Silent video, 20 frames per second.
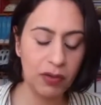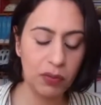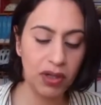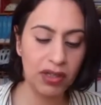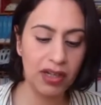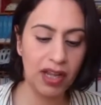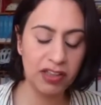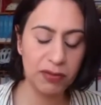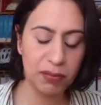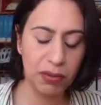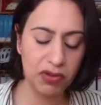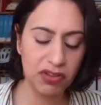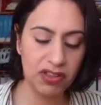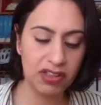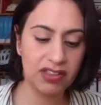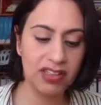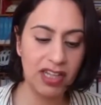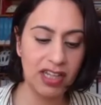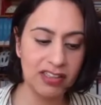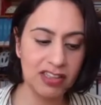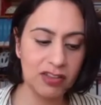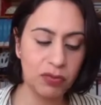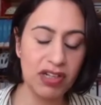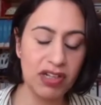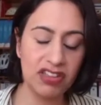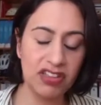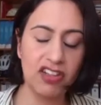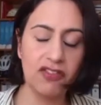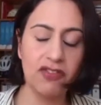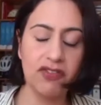Well, I suppose success is when
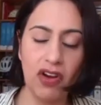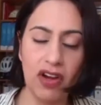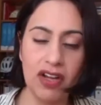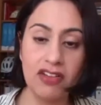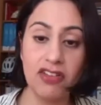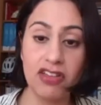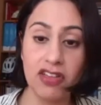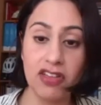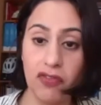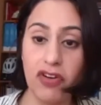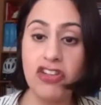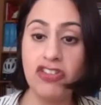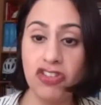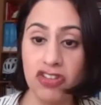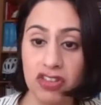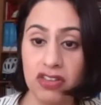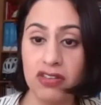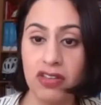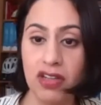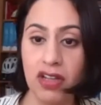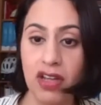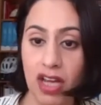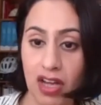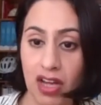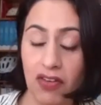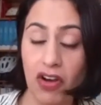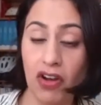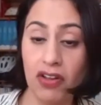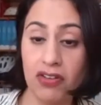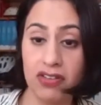it's confined to the fringes of
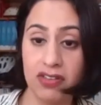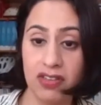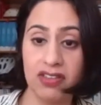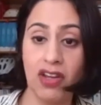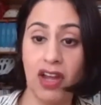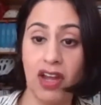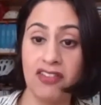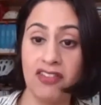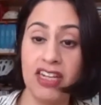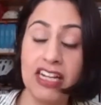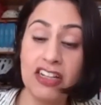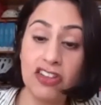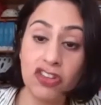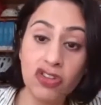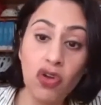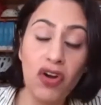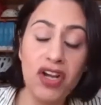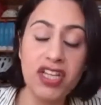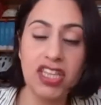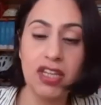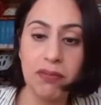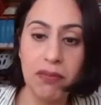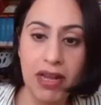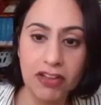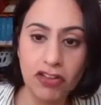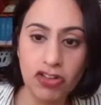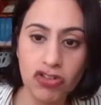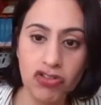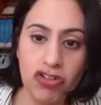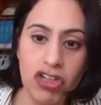our society. It's not in the
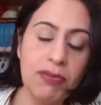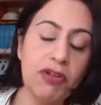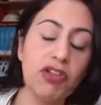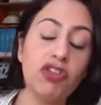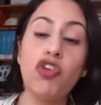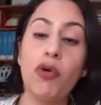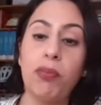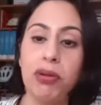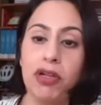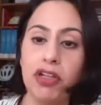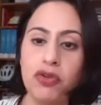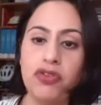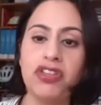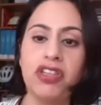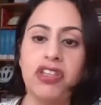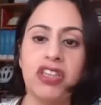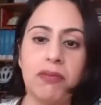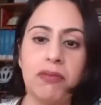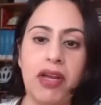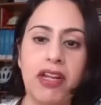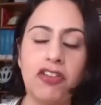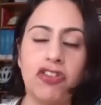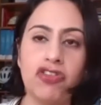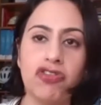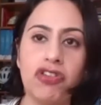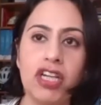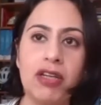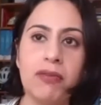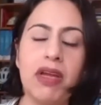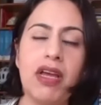mainstream. It's not polluting the
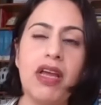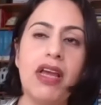mainstream.